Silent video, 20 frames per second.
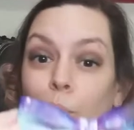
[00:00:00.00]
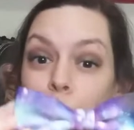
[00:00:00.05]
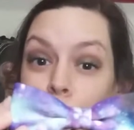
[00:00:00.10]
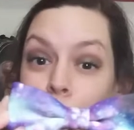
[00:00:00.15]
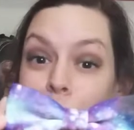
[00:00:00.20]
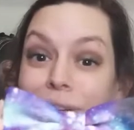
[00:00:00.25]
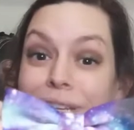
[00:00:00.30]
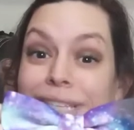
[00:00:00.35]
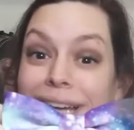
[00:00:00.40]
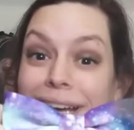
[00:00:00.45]

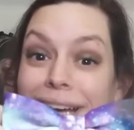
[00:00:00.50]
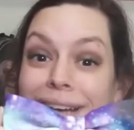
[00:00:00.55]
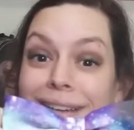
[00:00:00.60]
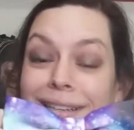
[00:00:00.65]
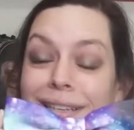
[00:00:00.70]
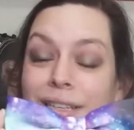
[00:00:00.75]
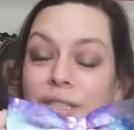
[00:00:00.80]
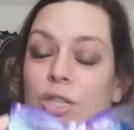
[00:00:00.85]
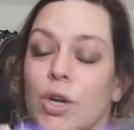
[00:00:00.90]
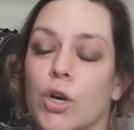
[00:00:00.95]

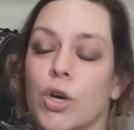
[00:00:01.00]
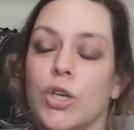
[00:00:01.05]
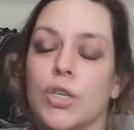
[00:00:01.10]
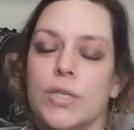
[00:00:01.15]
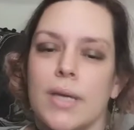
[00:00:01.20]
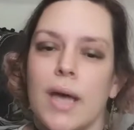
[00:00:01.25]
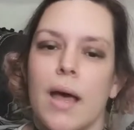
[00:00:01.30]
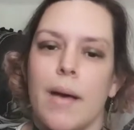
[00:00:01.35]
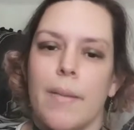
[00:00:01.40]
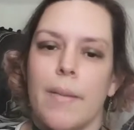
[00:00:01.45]
pre-tagged because there are
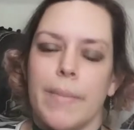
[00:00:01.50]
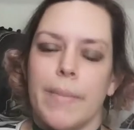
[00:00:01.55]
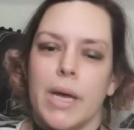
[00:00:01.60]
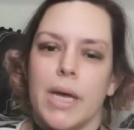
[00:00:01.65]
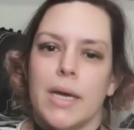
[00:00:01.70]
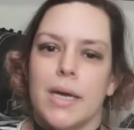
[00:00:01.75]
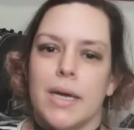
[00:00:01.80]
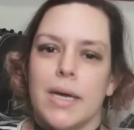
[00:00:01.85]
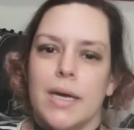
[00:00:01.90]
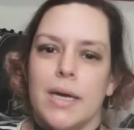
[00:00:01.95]
some
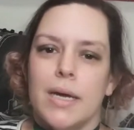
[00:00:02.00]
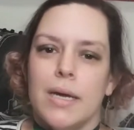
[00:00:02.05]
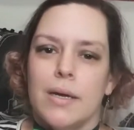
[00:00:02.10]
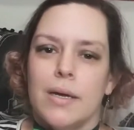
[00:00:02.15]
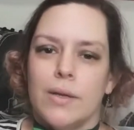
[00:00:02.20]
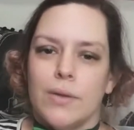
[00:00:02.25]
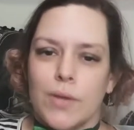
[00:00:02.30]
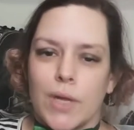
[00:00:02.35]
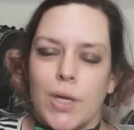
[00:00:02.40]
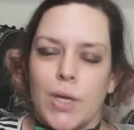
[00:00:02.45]

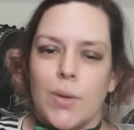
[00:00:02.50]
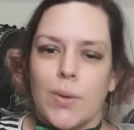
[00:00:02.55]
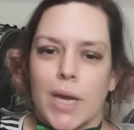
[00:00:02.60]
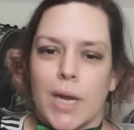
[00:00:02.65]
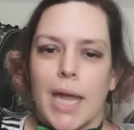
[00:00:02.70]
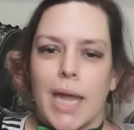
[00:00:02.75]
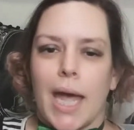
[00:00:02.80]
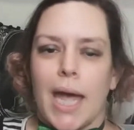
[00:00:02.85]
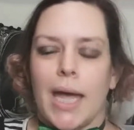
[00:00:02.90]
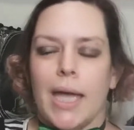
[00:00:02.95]
that you
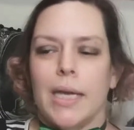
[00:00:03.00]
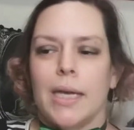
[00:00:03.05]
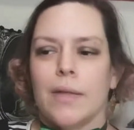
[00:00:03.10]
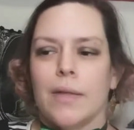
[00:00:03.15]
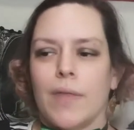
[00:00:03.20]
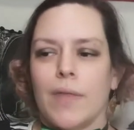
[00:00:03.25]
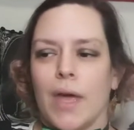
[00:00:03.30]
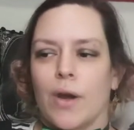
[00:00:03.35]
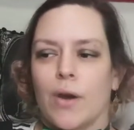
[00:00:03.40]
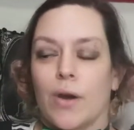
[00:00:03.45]
can get
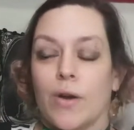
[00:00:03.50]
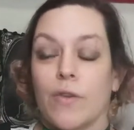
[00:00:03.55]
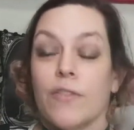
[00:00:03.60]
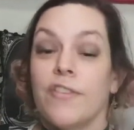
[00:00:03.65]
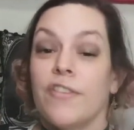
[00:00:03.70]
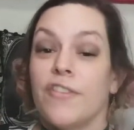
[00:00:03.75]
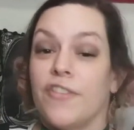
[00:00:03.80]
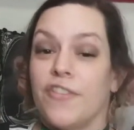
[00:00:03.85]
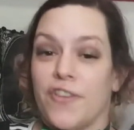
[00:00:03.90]
that are